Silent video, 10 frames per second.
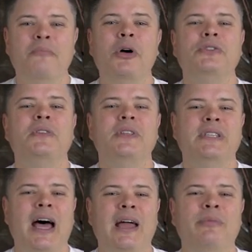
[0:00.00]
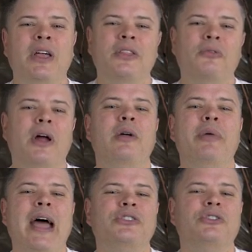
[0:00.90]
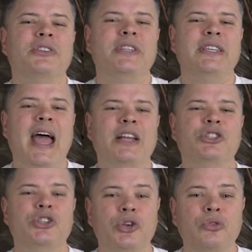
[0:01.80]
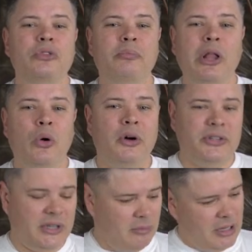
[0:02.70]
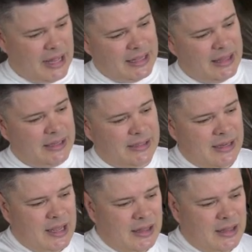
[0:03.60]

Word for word: Most of the time, the run capacitor is attached to the blower assembly like this.